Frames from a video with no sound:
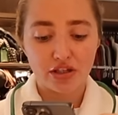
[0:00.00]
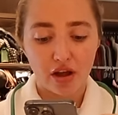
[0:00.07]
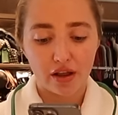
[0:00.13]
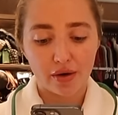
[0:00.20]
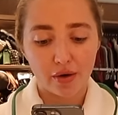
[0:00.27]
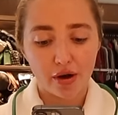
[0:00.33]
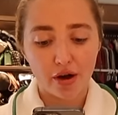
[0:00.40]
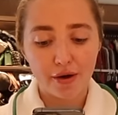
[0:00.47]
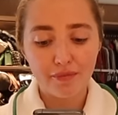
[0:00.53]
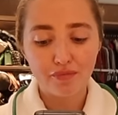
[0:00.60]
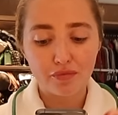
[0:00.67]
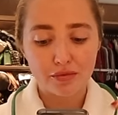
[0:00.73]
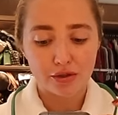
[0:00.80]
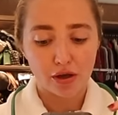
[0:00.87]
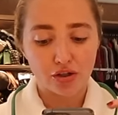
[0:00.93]
Jelly Roll
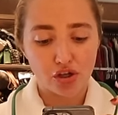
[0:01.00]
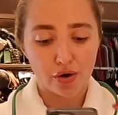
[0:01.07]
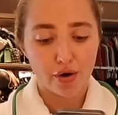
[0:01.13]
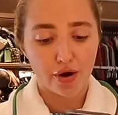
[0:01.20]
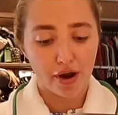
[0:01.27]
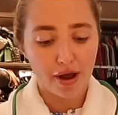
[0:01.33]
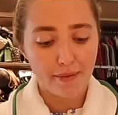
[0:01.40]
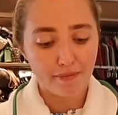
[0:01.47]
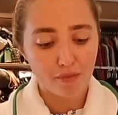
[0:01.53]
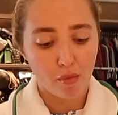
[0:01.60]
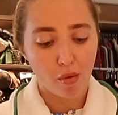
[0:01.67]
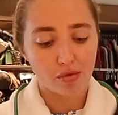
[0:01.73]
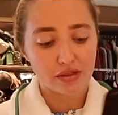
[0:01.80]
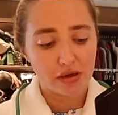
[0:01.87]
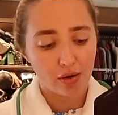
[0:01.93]
was on Joe Rogan. I'm
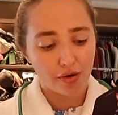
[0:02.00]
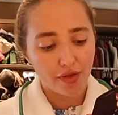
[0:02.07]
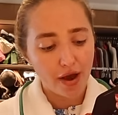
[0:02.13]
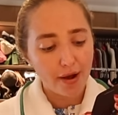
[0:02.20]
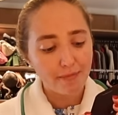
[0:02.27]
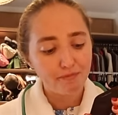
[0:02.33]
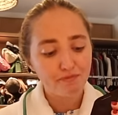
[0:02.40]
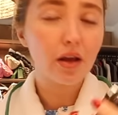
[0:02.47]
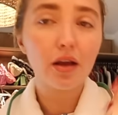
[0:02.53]
almost done with that.